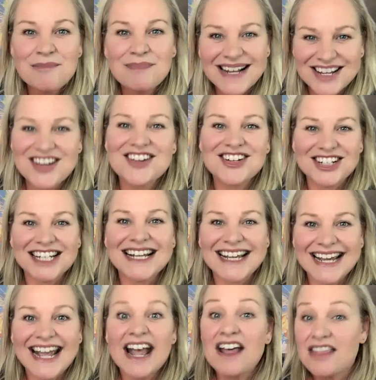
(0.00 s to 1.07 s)
but
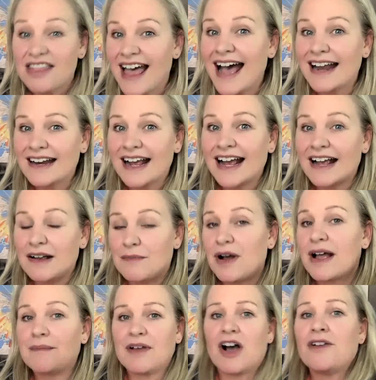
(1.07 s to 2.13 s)
usually that
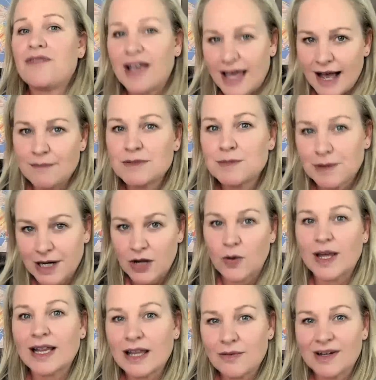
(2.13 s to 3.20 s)
uh, overcomes pretty
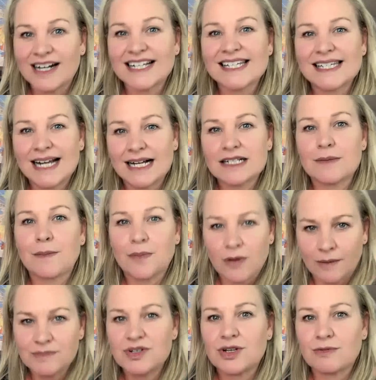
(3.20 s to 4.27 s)
quickly when I start to
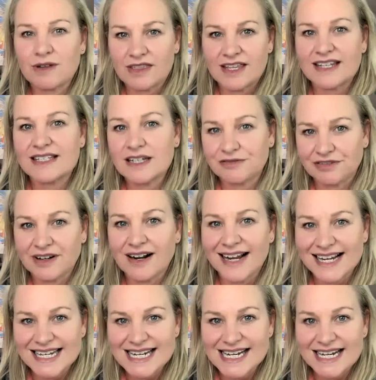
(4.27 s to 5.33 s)
prompt you with these different
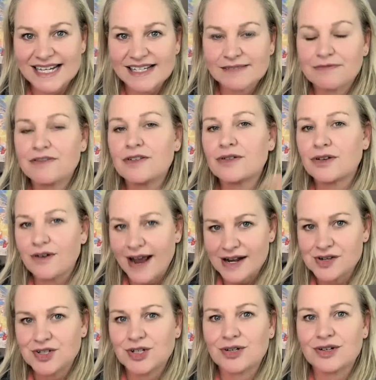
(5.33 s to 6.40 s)
ideas for
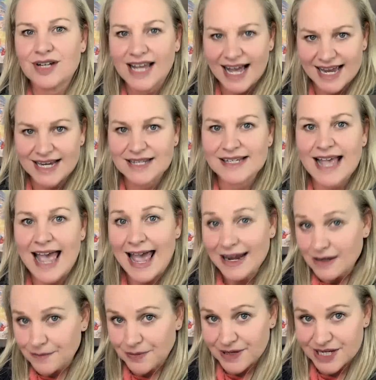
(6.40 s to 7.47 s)
gratitude, gains,
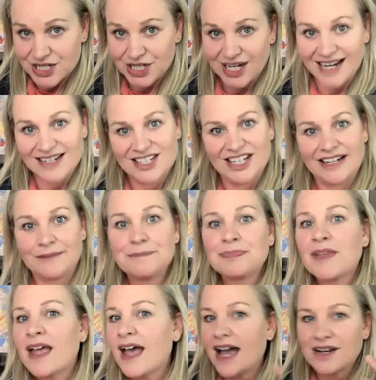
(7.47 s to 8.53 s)
and appreciation.
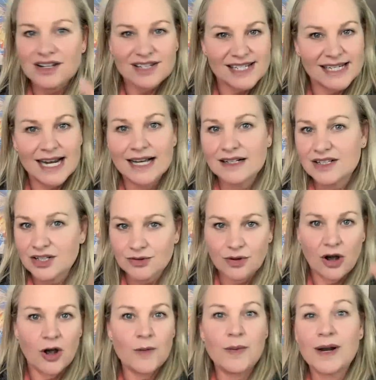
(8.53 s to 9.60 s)
And you start to
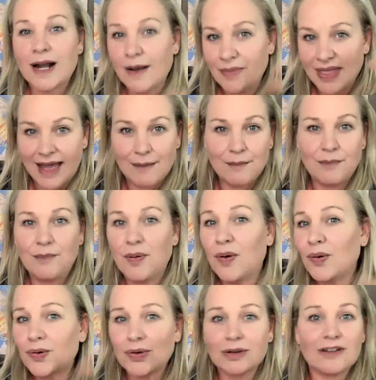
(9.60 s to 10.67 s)
open up that
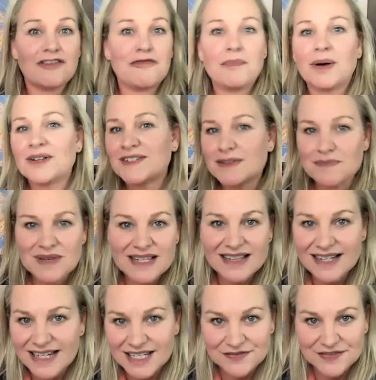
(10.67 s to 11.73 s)
portal of
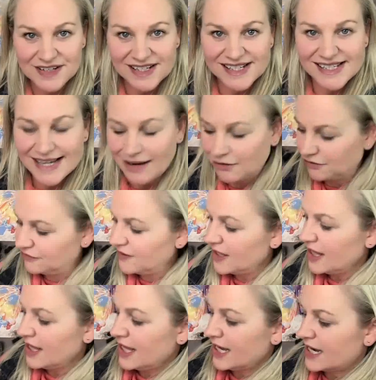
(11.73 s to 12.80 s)
possibilities for yourself
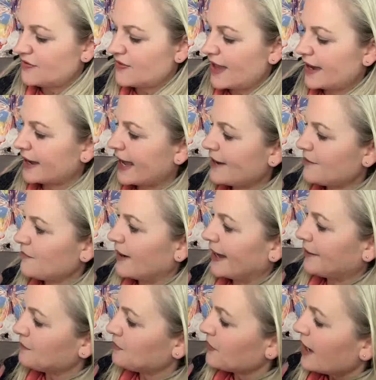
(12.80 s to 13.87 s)
in that
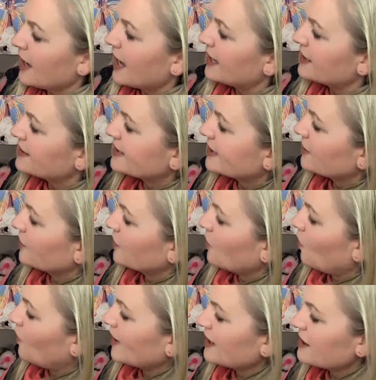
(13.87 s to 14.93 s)
gateway. And so,
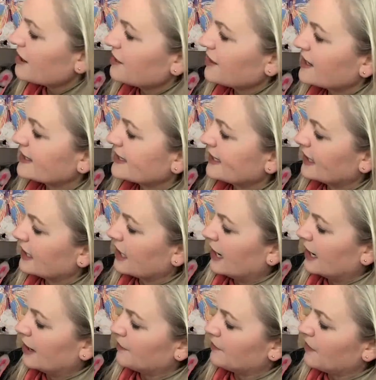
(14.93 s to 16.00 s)
one of the things that
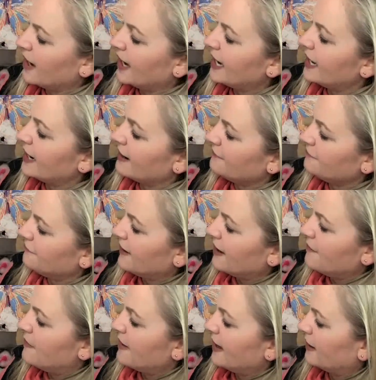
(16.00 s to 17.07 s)
um, I love
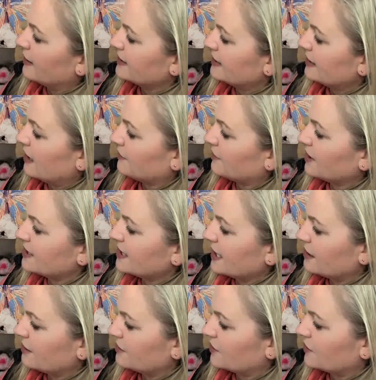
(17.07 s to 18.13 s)
about, I'm going to
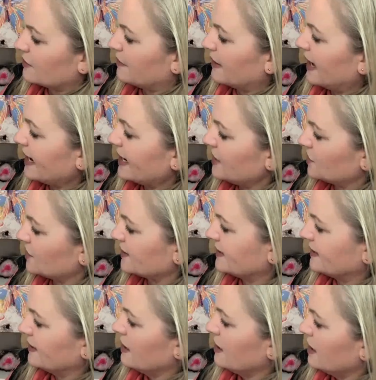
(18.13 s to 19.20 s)
take you to the
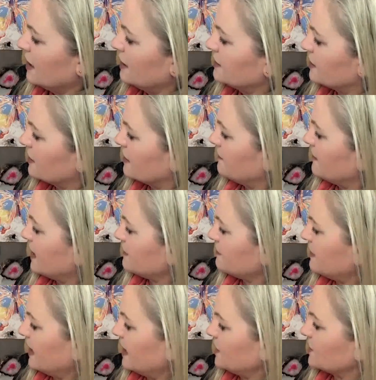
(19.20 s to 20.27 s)
pages, to the
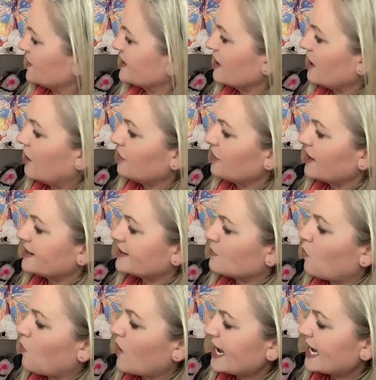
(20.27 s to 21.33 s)
main pages on this
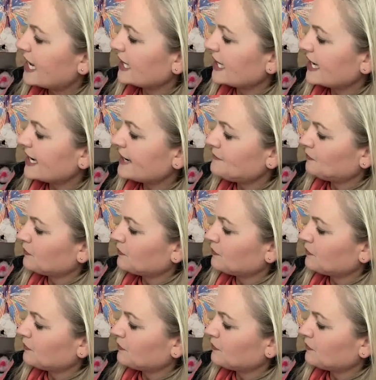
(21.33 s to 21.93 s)
weekly,